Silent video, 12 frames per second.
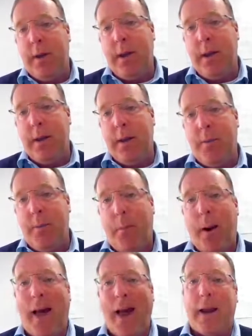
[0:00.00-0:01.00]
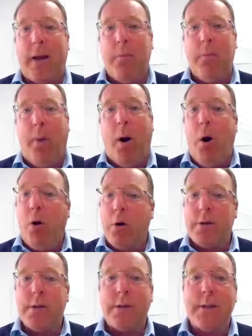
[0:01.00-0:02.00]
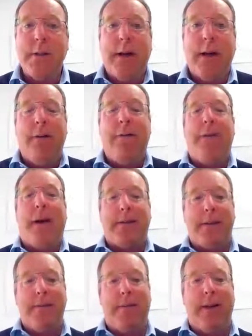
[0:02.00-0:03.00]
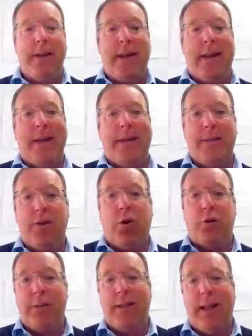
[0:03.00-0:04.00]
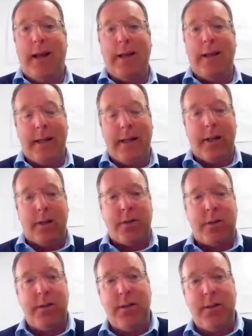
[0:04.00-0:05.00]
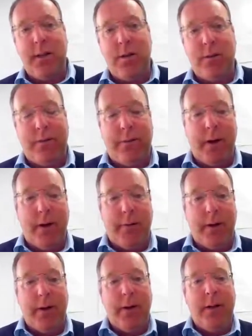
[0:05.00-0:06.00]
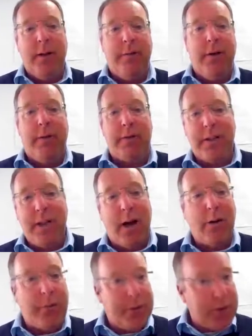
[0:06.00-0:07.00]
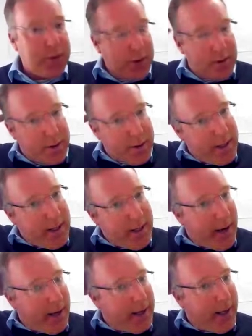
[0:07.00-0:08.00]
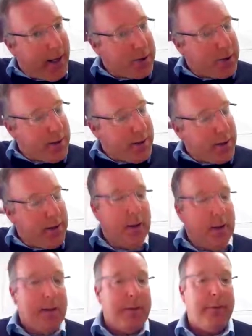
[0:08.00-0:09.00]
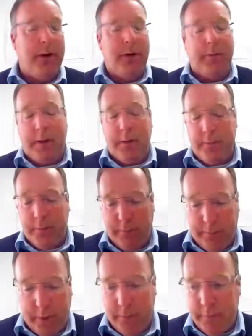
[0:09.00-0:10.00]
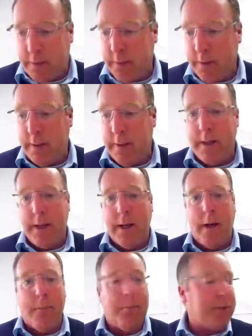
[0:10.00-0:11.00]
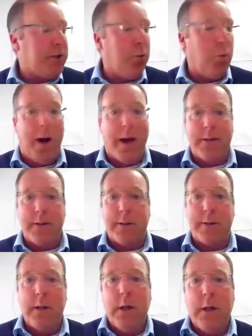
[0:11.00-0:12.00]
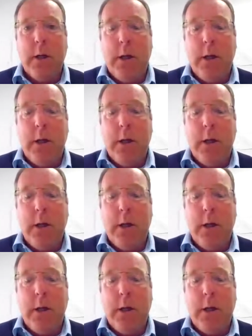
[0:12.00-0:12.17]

the black box effectively is Dotted Lake. It does continue further south, as you can see, and actually further to the west.